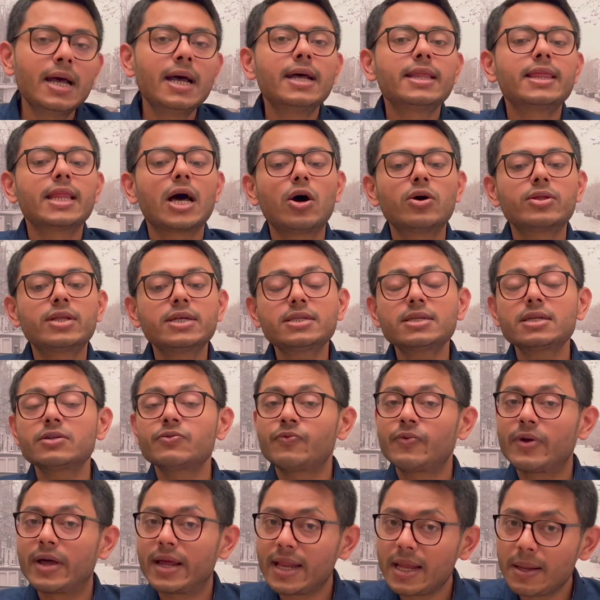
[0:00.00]
Now, this is a
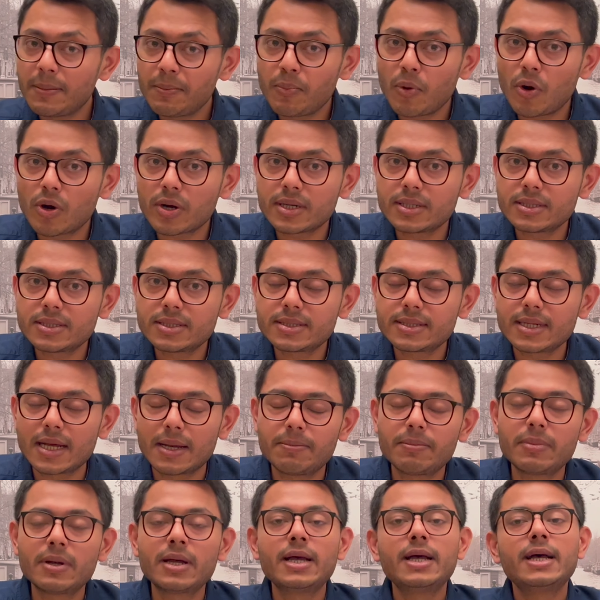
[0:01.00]
very important step.